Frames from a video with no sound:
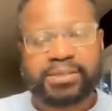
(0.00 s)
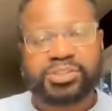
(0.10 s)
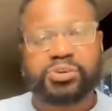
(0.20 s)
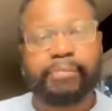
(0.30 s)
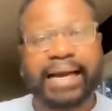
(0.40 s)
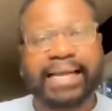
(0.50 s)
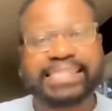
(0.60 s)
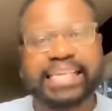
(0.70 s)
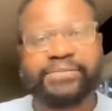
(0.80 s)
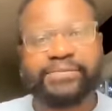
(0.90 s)
So by
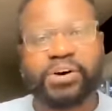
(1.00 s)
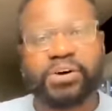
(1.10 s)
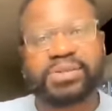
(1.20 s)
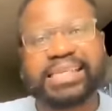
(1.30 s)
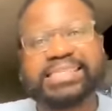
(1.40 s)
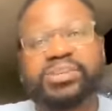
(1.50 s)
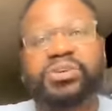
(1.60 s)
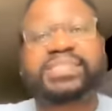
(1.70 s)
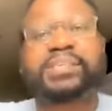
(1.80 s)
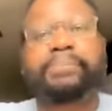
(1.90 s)
default, he's
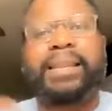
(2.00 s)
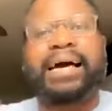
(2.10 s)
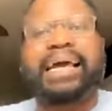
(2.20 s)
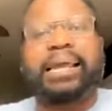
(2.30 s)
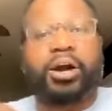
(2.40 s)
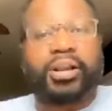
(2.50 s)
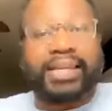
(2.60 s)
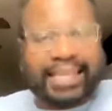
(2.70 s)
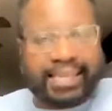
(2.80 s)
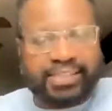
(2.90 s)
going to supply our
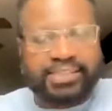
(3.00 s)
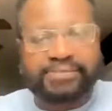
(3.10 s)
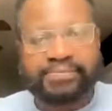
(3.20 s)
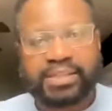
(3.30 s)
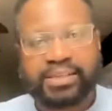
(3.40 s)
needs.